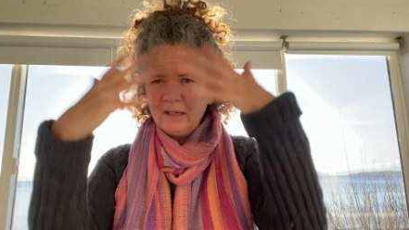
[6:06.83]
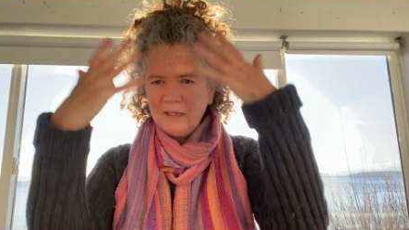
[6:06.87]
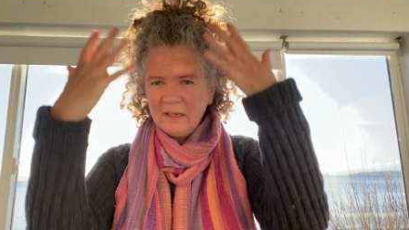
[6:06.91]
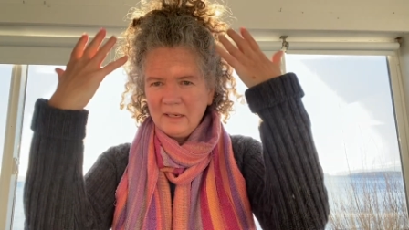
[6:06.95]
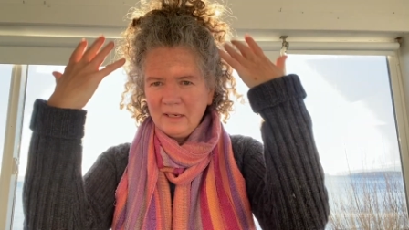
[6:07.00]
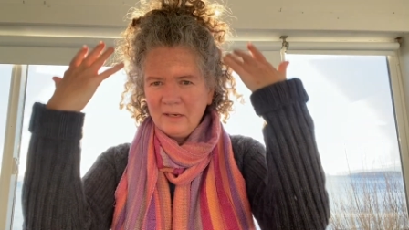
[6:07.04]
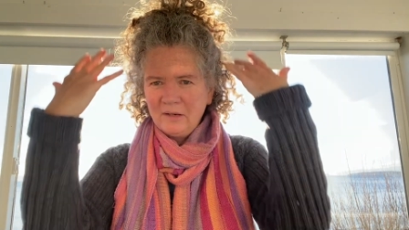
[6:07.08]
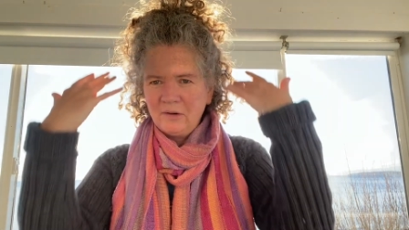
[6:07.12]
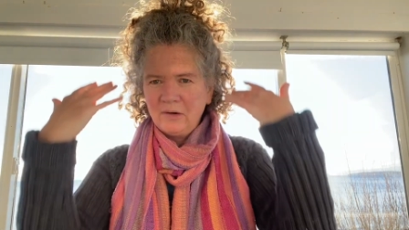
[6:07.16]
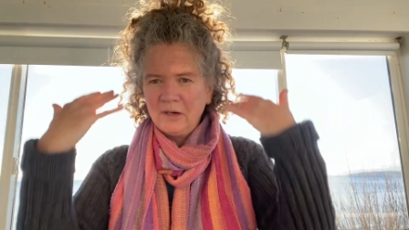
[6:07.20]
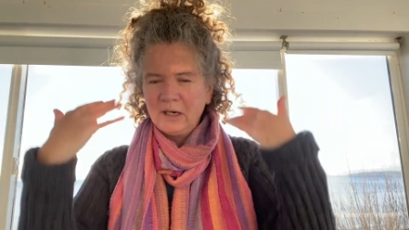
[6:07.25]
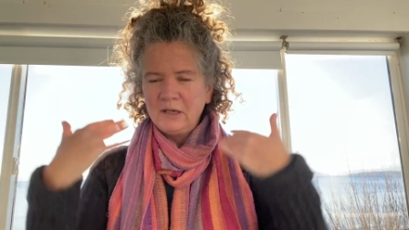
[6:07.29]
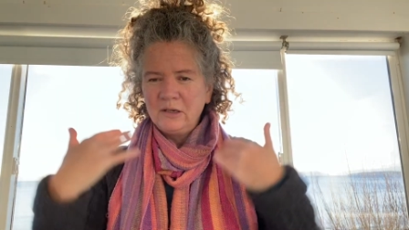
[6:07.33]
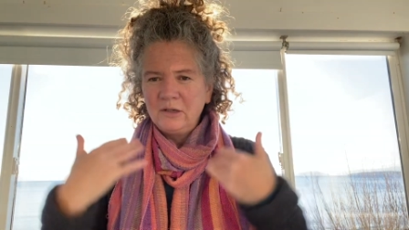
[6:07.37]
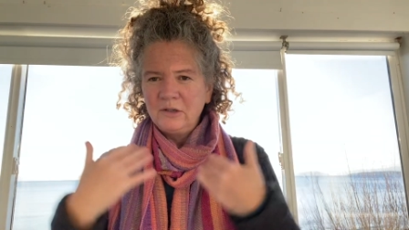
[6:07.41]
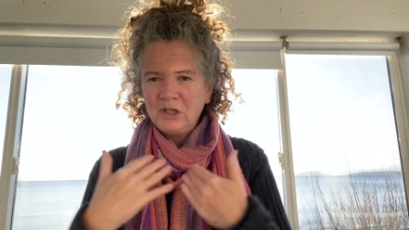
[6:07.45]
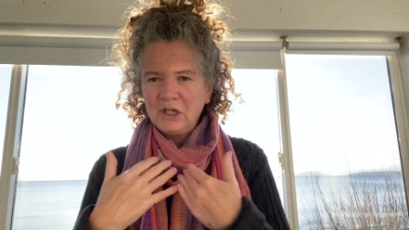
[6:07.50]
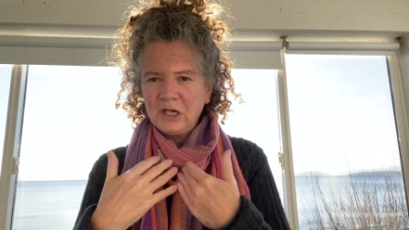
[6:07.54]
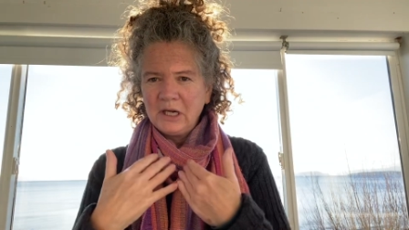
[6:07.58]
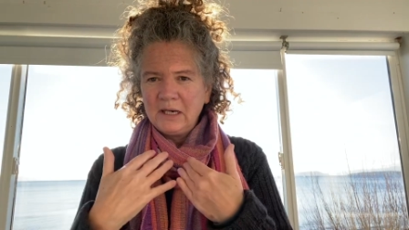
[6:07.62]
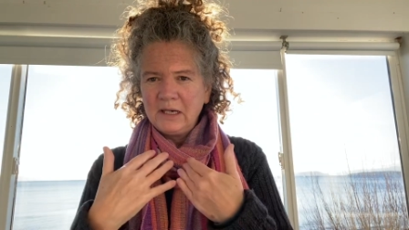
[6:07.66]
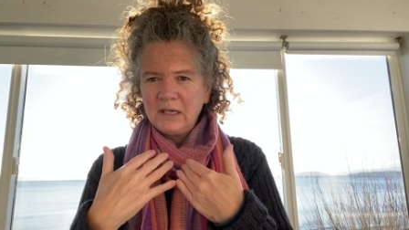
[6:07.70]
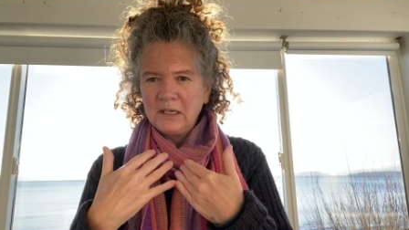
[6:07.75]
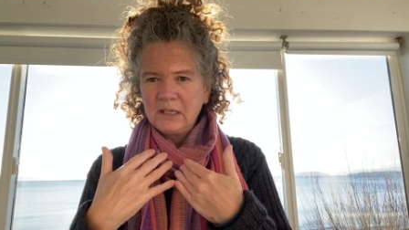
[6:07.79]
in our
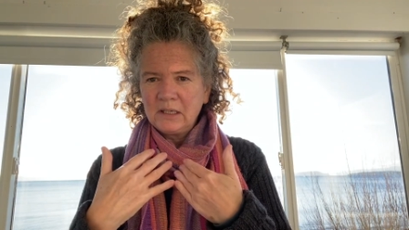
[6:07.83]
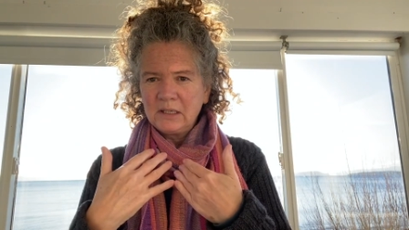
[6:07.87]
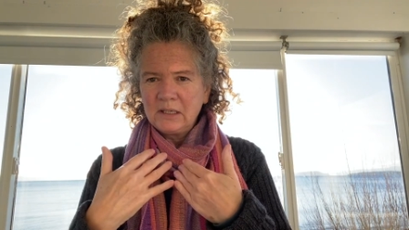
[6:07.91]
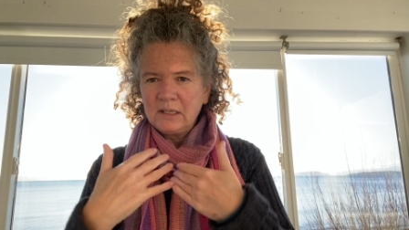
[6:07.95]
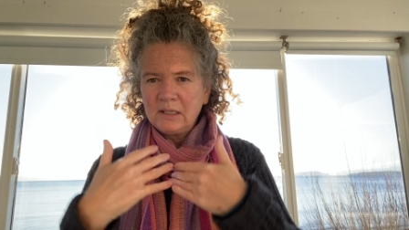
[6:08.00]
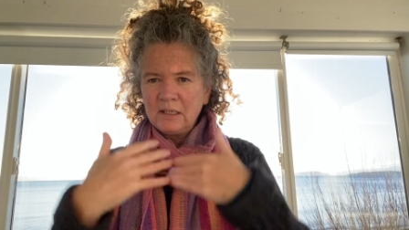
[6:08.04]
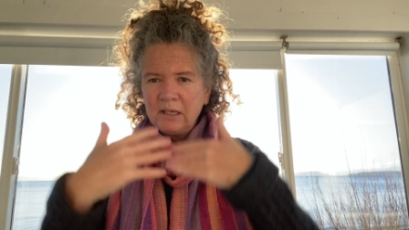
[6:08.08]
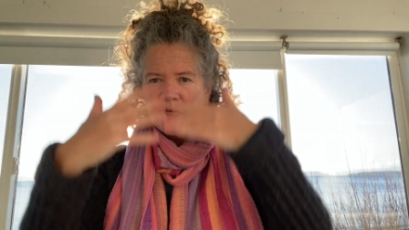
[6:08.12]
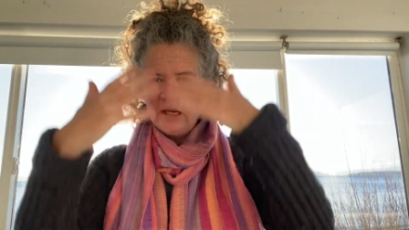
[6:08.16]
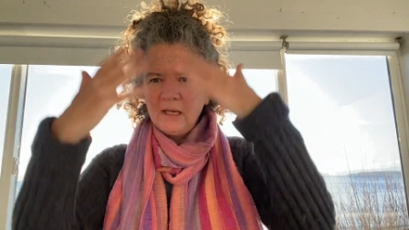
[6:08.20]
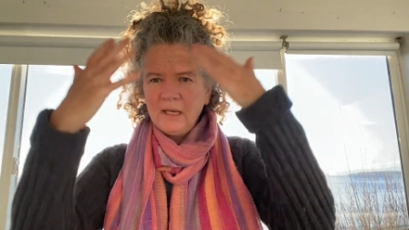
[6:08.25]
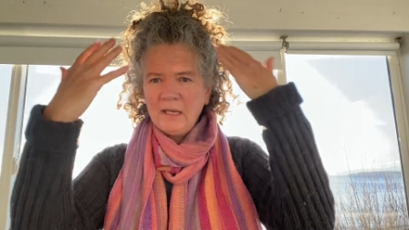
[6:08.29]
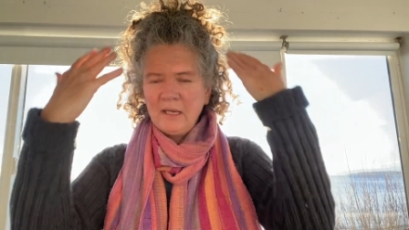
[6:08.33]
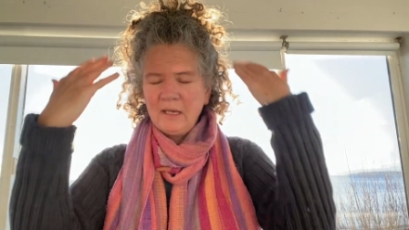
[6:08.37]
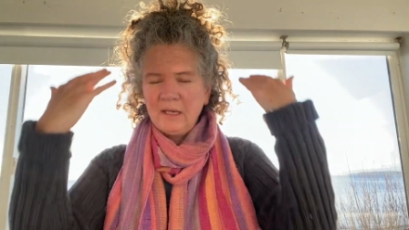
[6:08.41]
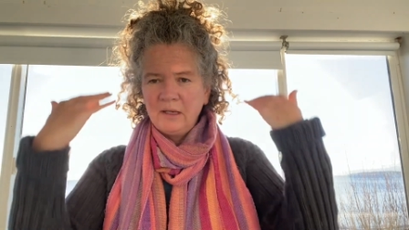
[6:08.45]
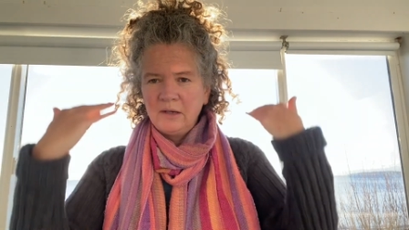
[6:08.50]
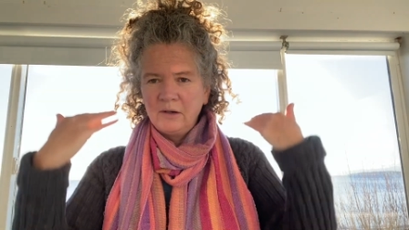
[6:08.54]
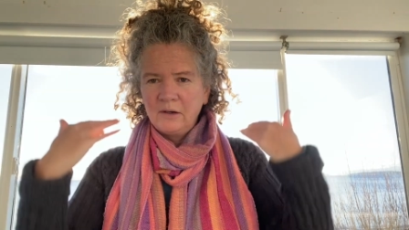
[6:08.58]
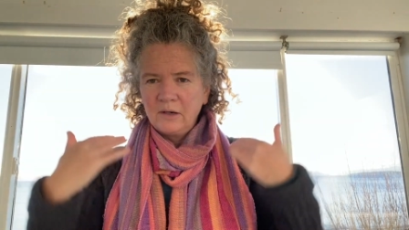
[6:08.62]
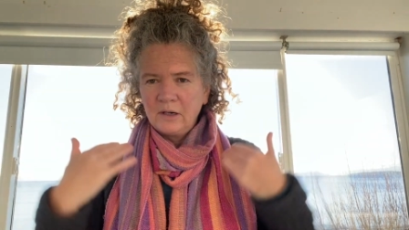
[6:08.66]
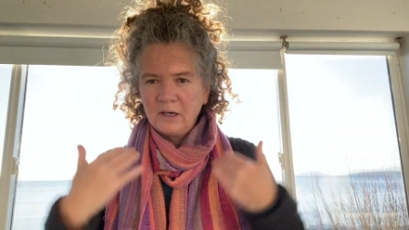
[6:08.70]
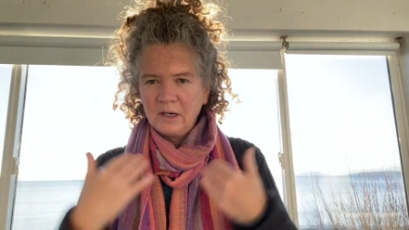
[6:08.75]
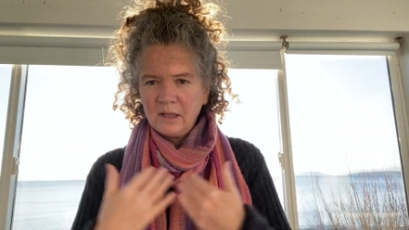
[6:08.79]
energetics, in
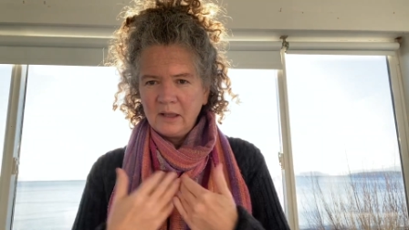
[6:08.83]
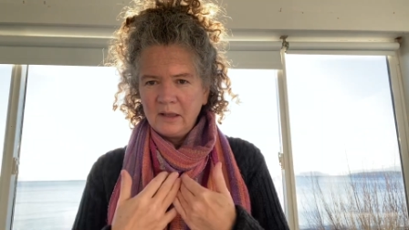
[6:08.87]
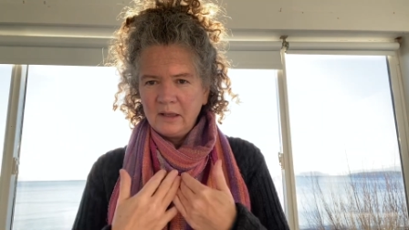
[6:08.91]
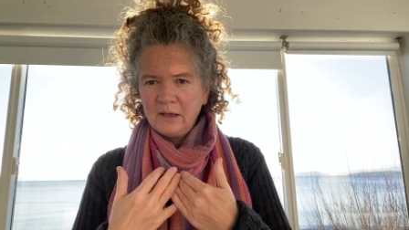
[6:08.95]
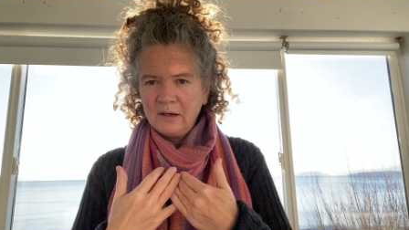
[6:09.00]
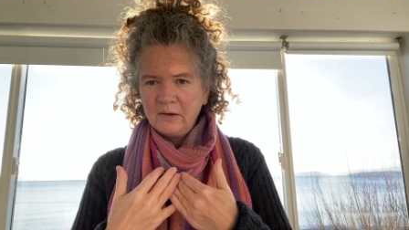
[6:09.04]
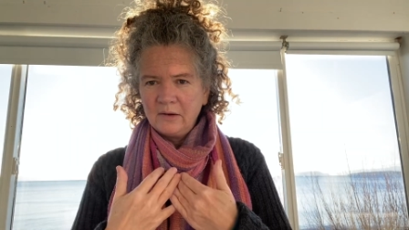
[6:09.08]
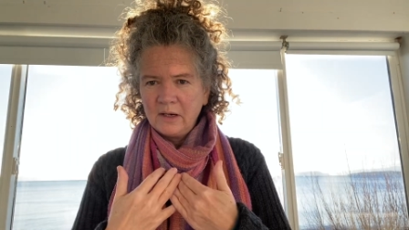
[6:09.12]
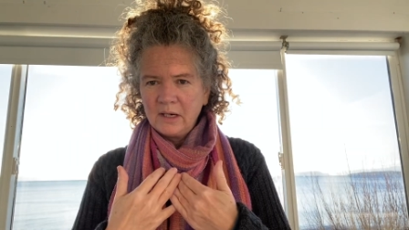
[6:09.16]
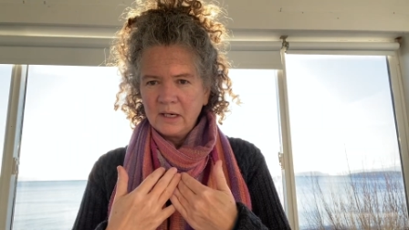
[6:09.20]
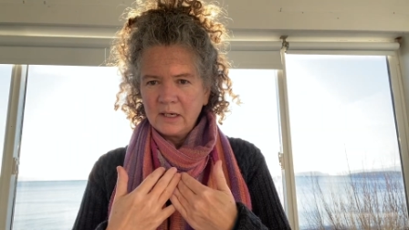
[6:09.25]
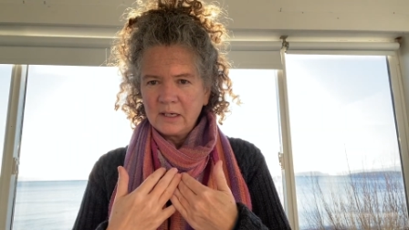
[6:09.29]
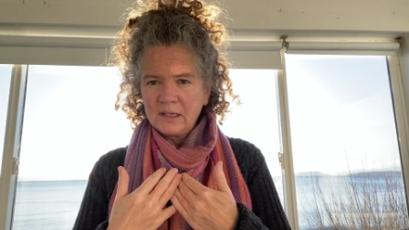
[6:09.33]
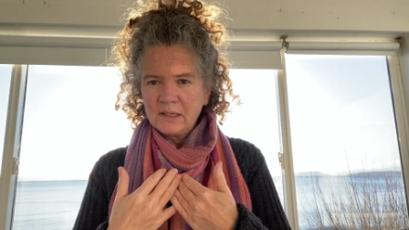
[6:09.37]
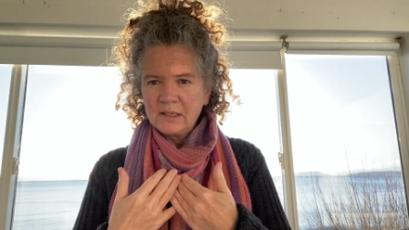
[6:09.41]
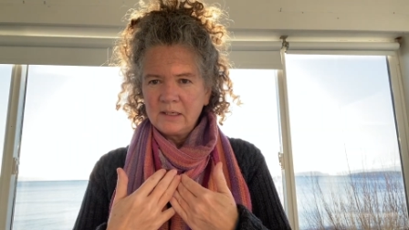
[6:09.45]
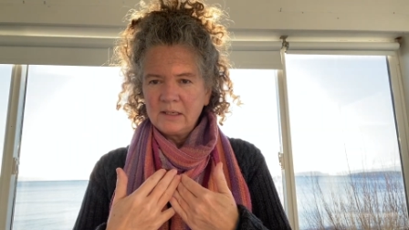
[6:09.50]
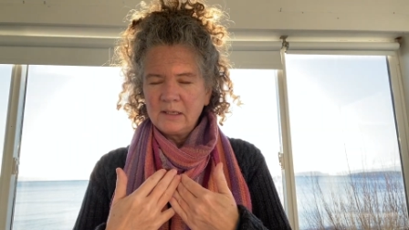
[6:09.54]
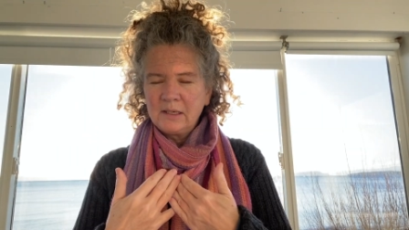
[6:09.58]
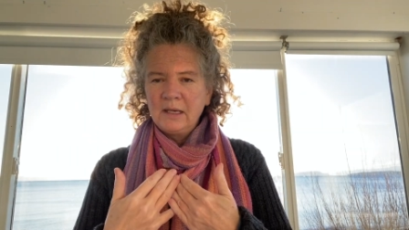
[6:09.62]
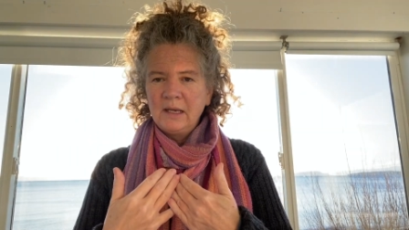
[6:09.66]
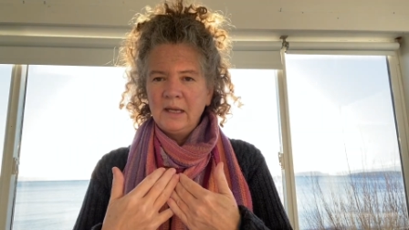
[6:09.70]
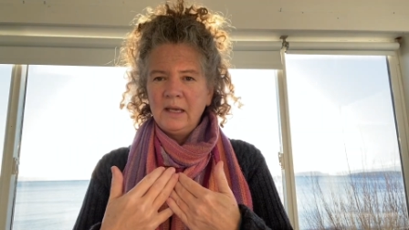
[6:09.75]
our etherics,